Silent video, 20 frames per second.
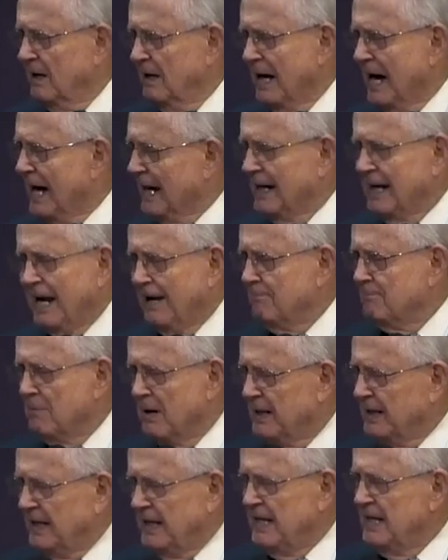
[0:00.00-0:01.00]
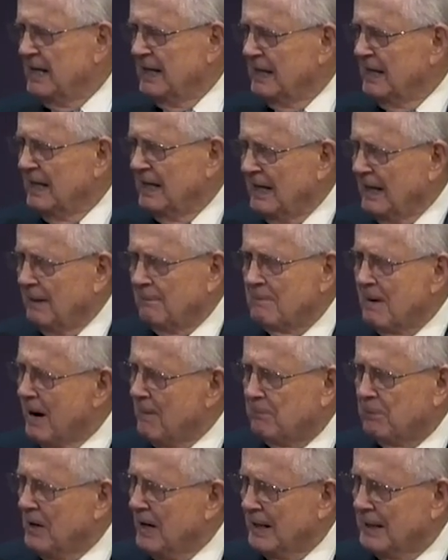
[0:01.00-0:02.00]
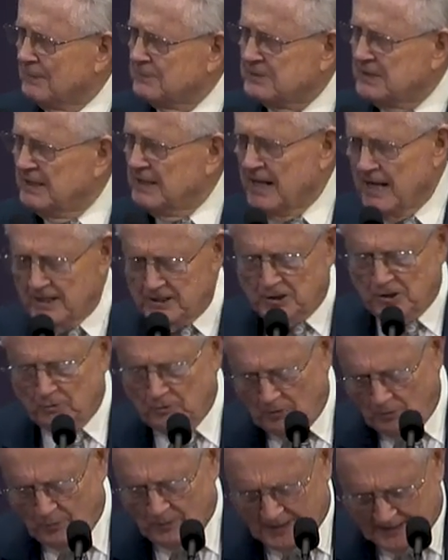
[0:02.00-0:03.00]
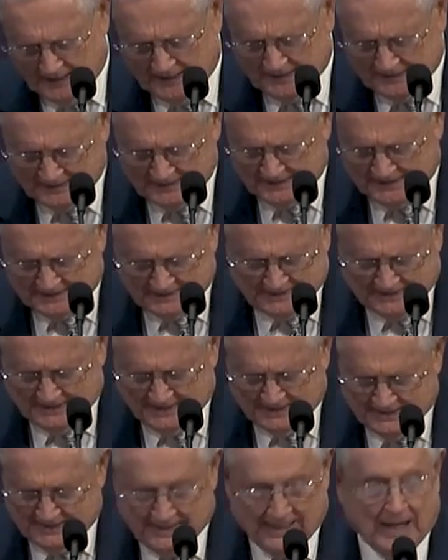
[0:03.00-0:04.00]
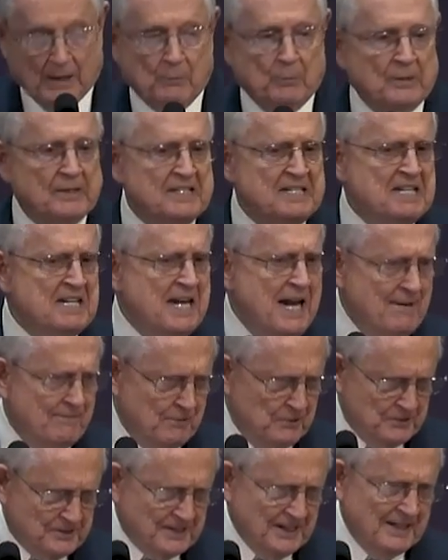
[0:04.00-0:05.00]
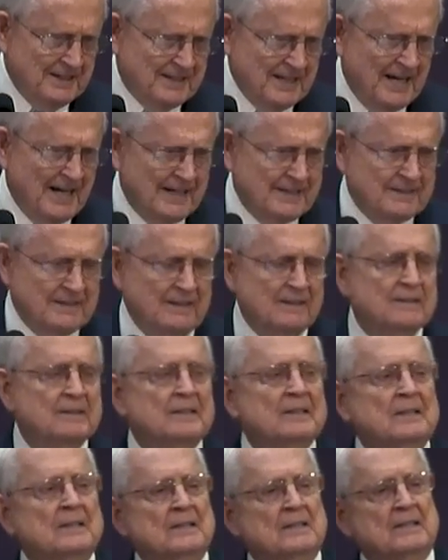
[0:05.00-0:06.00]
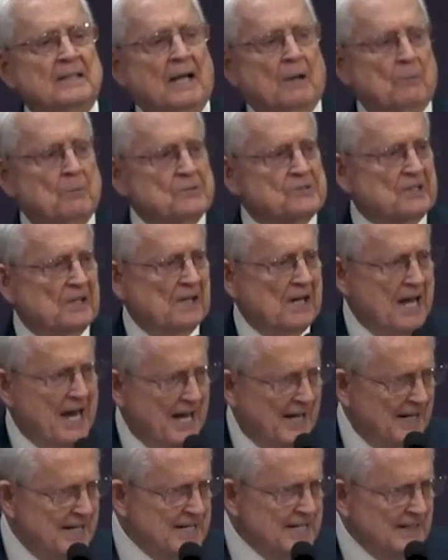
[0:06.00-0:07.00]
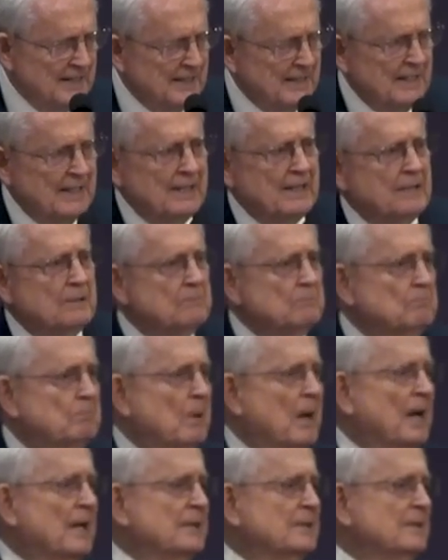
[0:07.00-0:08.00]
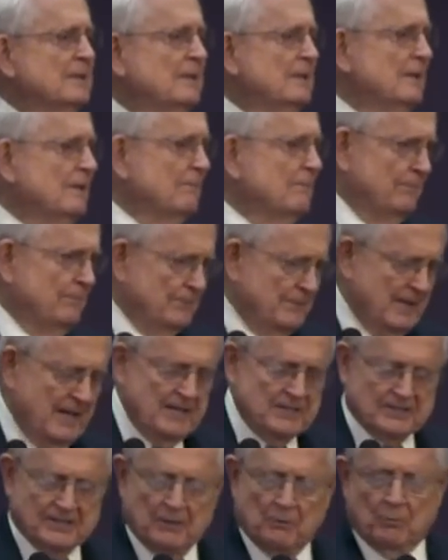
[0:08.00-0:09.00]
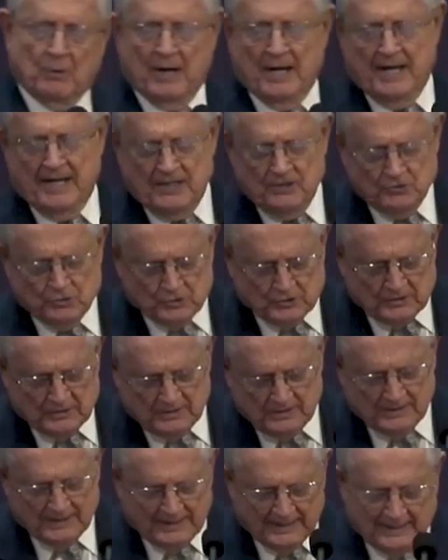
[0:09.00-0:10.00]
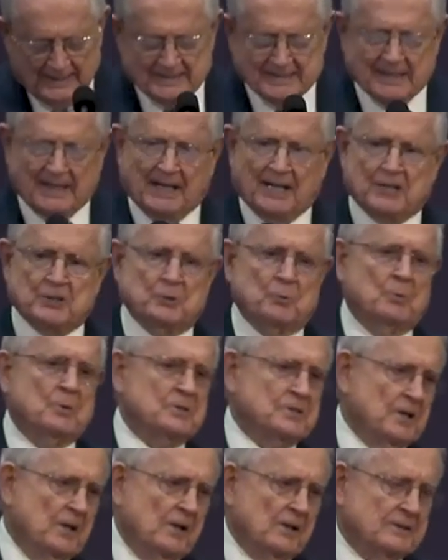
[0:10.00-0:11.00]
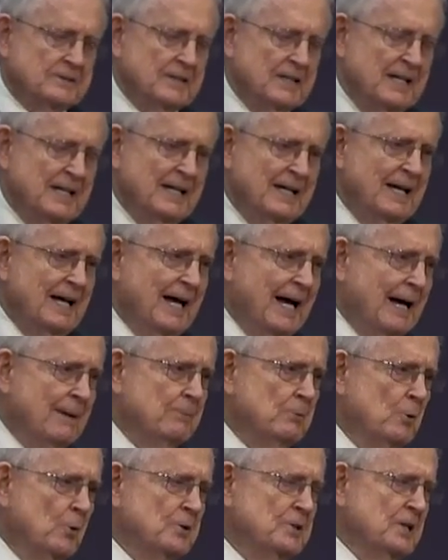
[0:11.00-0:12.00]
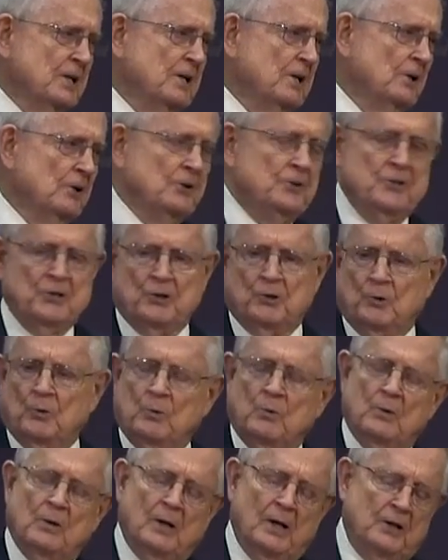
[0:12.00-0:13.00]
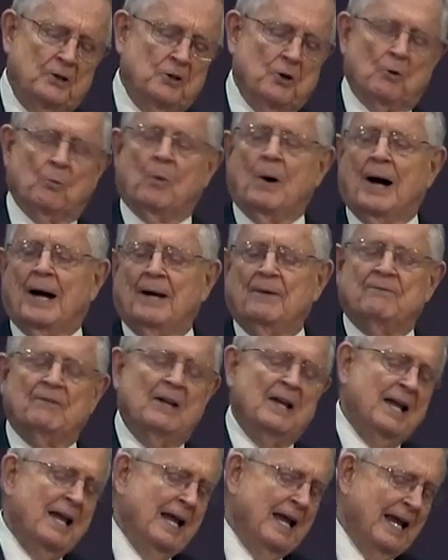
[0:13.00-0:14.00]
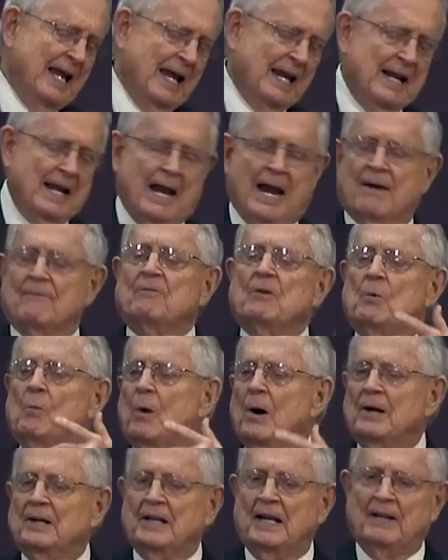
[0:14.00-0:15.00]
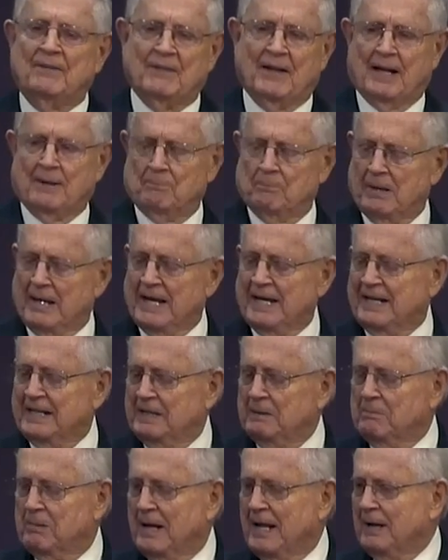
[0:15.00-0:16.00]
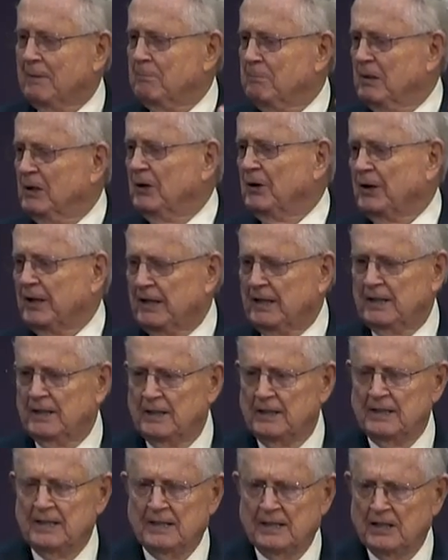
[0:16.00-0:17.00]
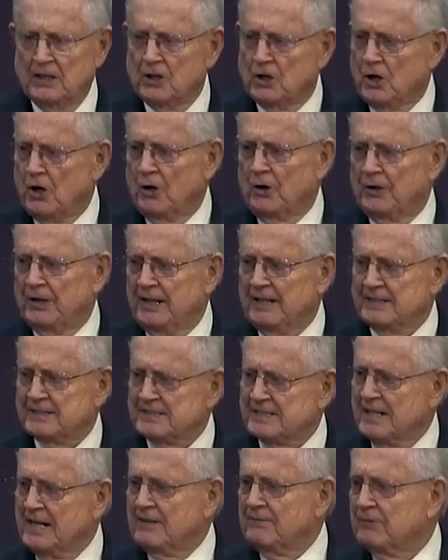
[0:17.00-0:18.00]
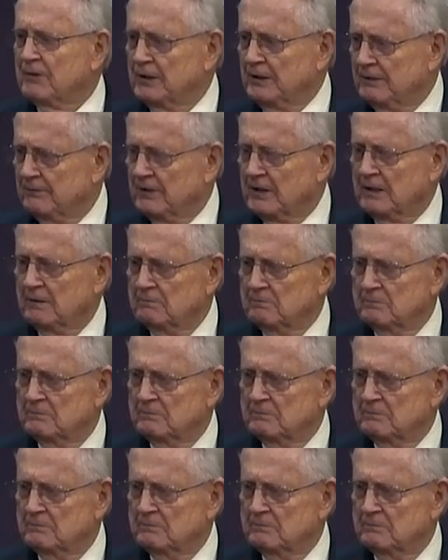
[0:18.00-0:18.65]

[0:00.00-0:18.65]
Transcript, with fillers: I gave money, and my problems did not go away. I would never say that. That was a lie, but he's deranged. And he said, as a result, I'm going to kill you and your wife and everyone in that blankety-blank building called Insight for Living.